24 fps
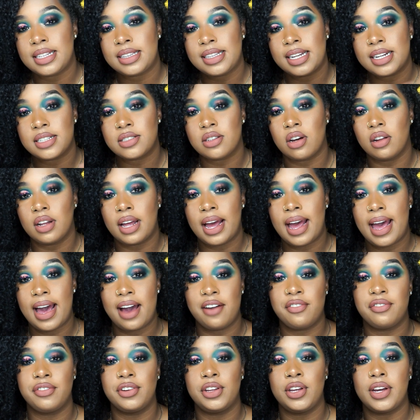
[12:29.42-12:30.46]
it. That is all I
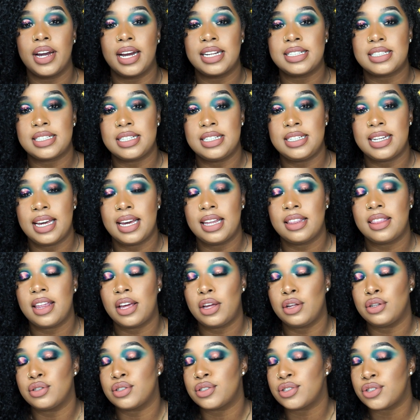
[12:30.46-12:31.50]
have for you guys today.
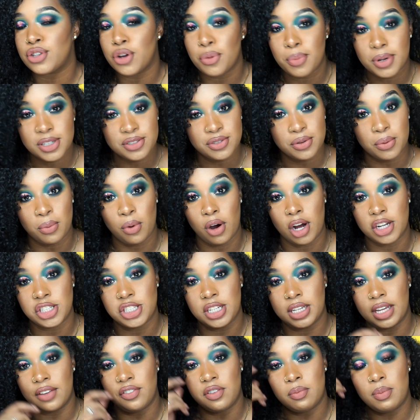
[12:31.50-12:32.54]
Thank you so much for
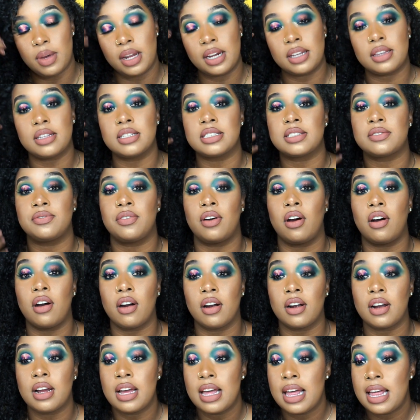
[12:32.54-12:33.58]
watching. If you made it this
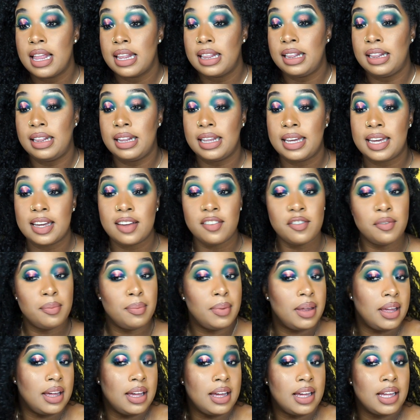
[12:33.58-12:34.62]
far, leave
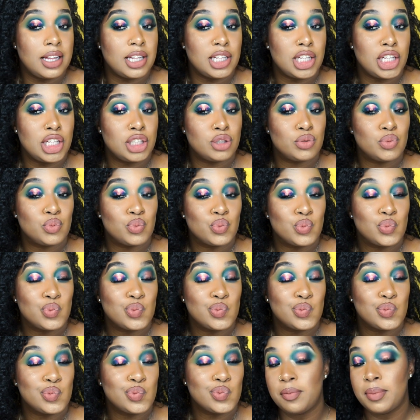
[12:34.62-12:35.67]
me
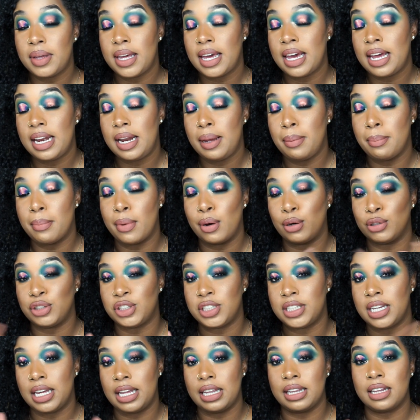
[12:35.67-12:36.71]
an
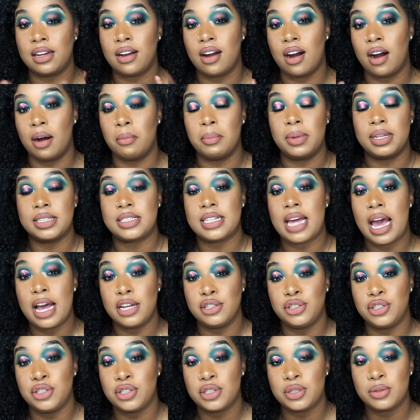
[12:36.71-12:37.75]
emoji in the comments.
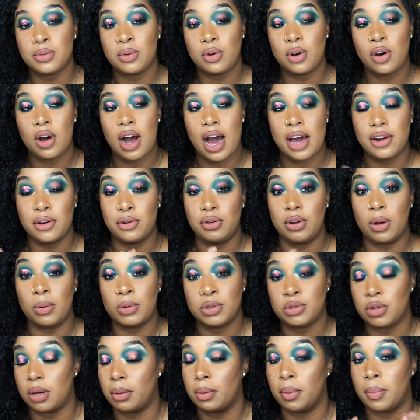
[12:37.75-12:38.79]
As usual, I don't know
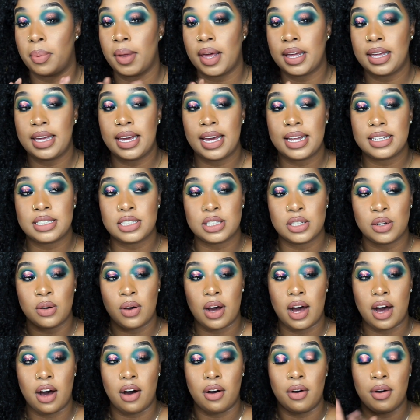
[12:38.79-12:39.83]
which one I'm gonna pick yet, so
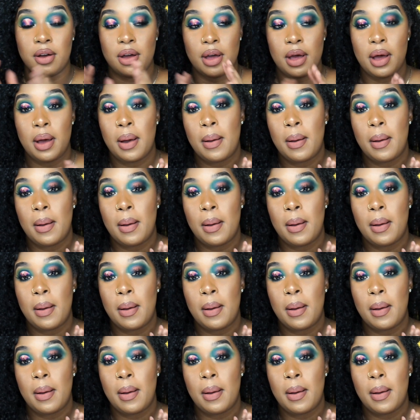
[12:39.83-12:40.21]
I'll